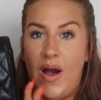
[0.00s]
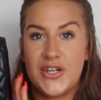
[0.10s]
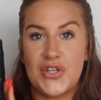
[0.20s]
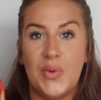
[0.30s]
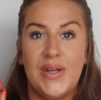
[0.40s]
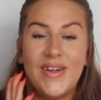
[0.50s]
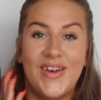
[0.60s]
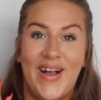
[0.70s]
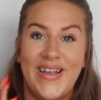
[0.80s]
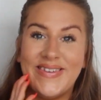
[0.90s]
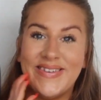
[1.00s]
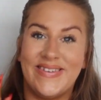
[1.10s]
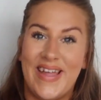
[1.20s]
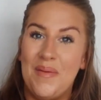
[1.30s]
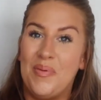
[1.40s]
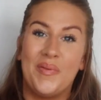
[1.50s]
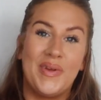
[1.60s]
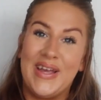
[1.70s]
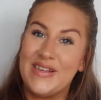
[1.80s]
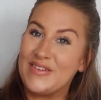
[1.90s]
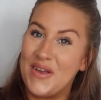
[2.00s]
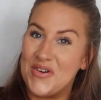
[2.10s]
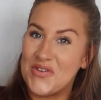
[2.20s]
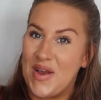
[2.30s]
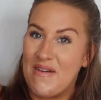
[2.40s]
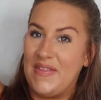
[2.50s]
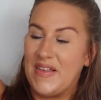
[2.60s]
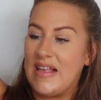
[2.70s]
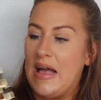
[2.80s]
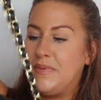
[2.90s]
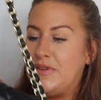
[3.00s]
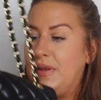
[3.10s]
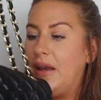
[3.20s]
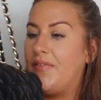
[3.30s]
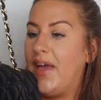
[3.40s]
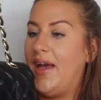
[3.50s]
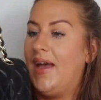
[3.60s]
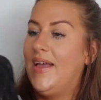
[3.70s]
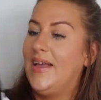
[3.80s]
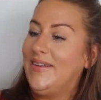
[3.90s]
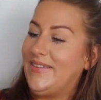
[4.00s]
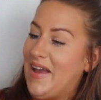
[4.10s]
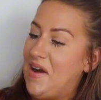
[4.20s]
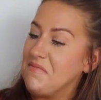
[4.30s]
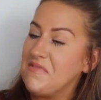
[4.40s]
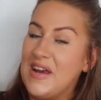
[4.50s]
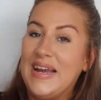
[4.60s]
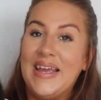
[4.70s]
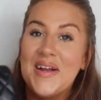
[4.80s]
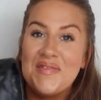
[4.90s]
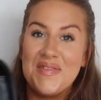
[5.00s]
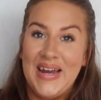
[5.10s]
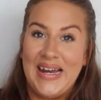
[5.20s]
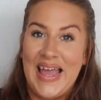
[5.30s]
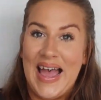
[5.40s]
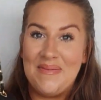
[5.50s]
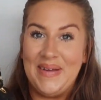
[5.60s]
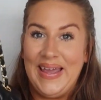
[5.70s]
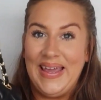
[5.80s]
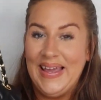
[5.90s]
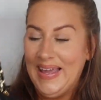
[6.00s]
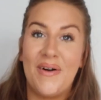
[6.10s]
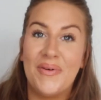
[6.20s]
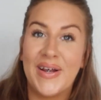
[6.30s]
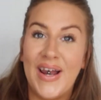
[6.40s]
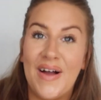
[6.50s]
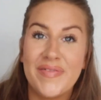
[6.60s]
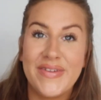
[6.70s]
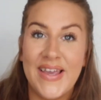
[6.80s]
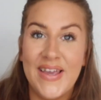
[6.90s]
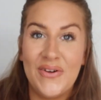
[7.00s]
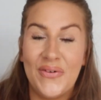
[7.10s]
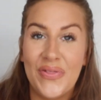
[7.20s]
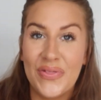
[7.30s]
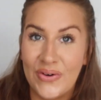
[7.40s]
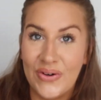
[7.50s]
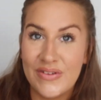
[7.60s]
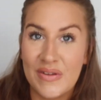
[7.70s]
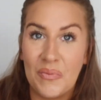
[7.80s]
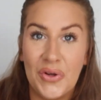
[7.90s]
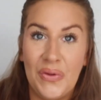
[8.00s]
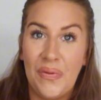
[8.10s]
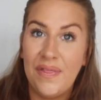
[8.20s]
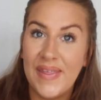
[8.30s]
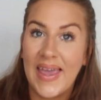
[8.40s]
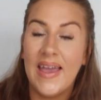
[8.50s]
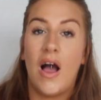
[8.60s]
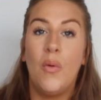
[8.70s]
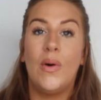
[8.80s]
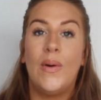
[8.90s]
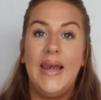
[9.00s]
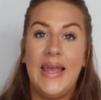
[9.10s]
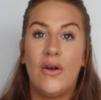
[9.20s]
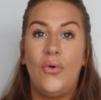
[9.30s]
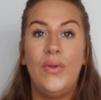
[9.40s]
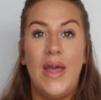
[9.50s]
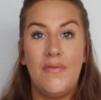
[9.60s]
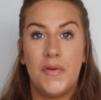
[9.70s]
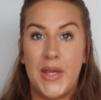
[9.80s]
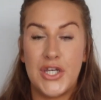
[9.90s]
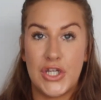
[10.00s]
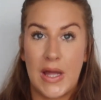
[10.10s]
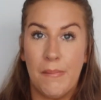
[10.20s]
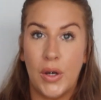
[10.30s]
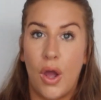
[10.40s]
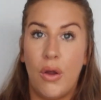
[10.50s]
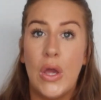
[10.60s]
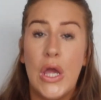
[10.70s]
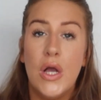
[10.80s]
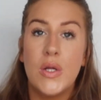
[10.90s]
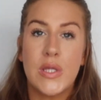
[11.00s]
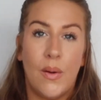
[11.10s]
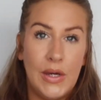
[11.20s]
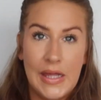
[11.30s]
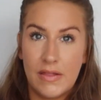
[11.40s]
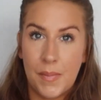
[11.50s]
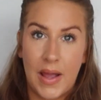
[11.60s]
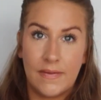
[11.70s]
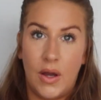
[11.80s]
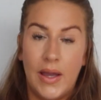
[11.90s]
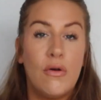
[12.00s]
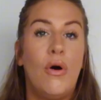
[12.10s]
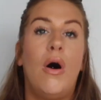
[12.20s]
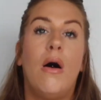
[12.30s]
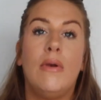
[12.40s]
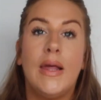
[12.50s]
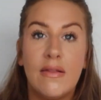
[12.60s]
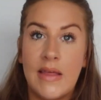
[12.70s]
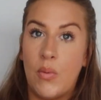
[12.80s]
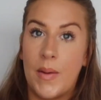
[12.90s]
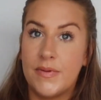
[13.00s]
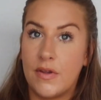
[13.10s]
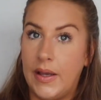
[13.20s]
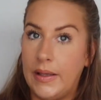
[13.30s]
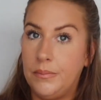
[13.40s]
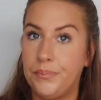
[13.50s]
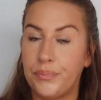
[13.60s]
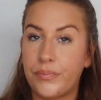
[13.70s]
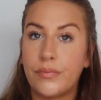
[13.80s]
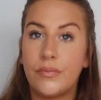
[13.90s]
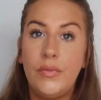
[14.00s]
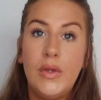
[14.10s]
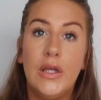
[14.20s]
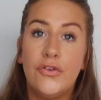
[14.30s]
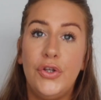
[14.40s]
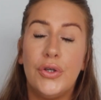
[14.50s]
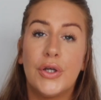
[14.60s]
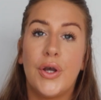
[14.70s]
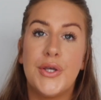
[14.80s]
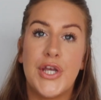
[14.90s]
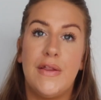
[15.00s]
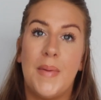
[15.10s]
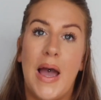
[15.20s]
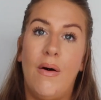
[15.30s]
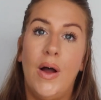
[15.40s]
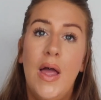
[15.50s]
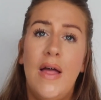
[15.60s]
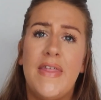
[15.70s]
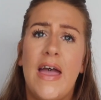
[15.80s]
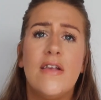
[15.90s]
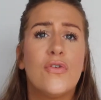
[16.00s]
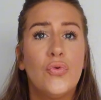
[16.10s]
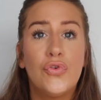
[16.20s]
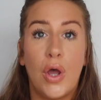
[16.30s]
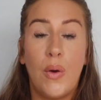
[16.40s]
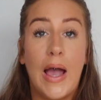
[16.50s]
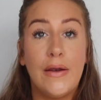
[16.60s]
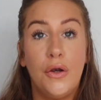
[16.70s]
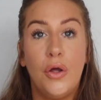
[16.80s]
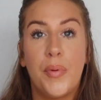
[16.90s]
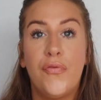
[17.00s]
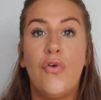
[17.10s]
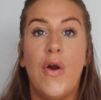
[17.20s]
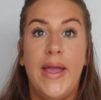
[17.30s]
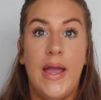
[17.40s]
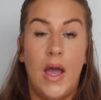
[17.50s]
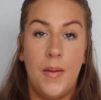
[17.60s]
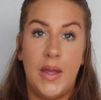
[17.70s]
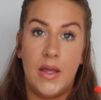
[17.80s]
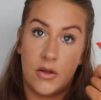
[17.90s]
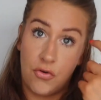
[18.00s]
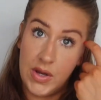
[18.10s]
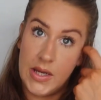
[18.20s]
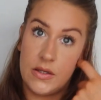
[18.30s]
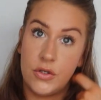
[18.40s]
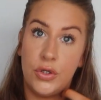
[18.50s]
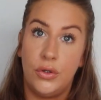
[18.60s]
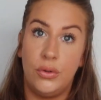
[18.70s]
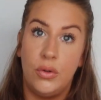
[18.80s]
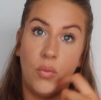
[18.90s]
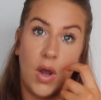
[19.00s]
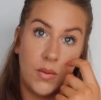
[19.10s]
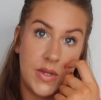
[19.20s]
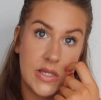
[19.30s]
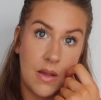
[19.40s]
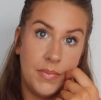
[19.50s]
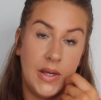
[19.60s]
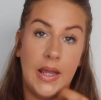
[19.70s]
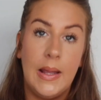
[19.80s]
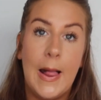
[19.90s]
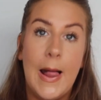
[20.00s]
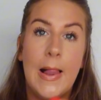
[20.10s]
I just wanted a nice staple. I'm going to get so much wear out of this. Absolutely love it. So yeah, I'm really, really happy. I would love to hear your thoughts and what you think. I will link all that information down below. So I'll link the bag that I got. I'll link their website, so you can go and check them out. There is also, I had a look before I agreed to work with this company.